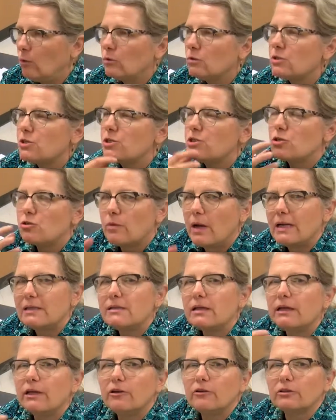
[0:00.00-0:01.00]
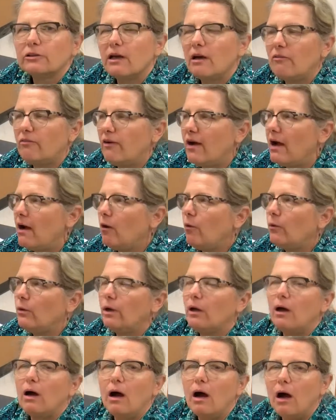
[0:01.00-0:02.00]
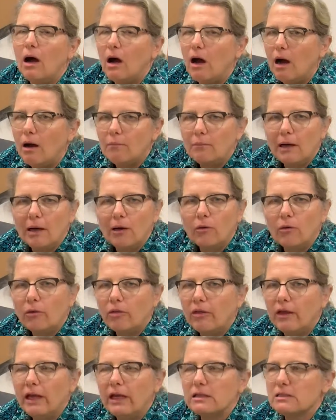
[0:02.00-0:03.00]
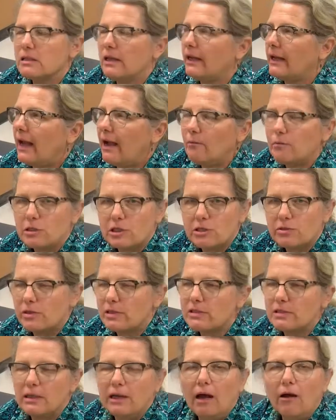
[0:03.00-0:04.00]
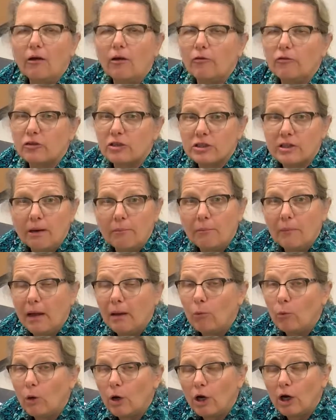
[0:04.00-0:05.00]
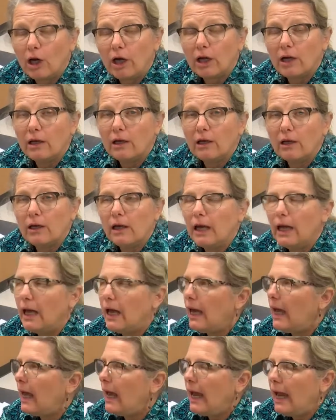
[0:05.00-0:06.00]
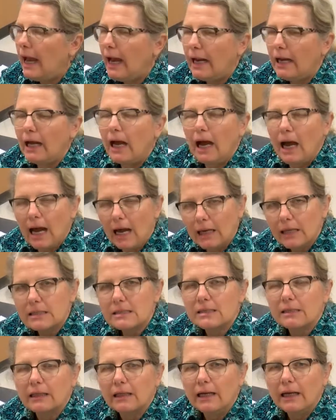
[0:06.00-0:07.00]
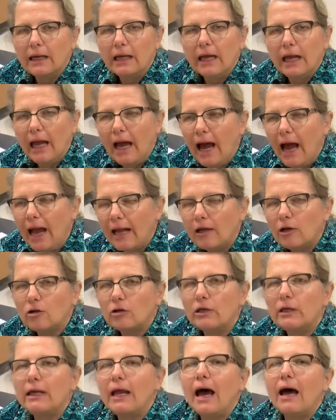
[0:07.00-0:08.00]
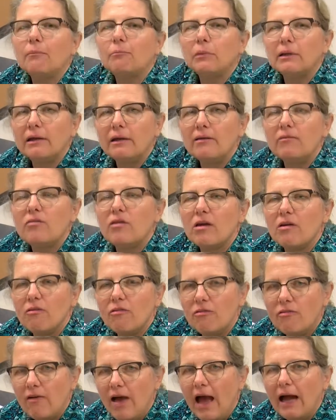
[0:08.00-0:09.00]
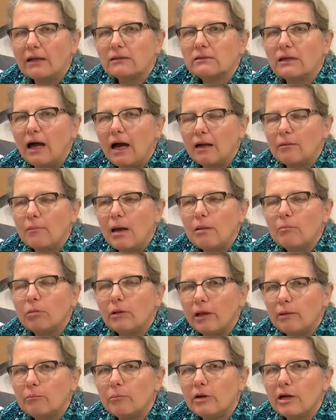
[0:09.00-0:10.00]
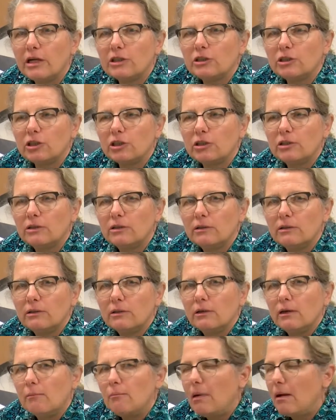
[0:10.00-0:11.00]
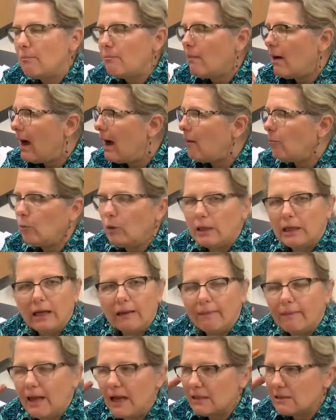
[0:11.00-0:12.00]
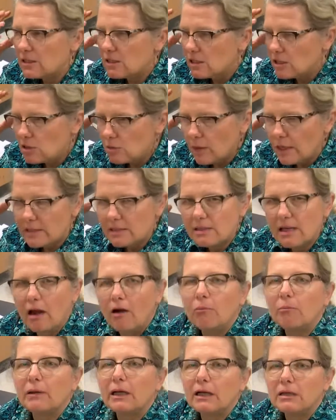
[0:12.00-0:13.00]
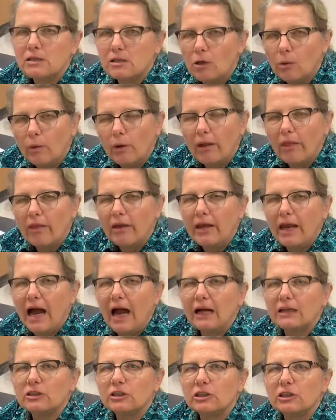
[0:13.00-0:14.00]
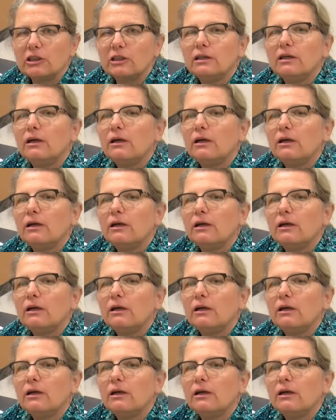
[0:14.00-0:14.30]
stressing yourself out about things like I was stressing out over something at work, and honestly, I could not believe the effect on my blood pressure. My mom would get that stressed out because going to the doctor,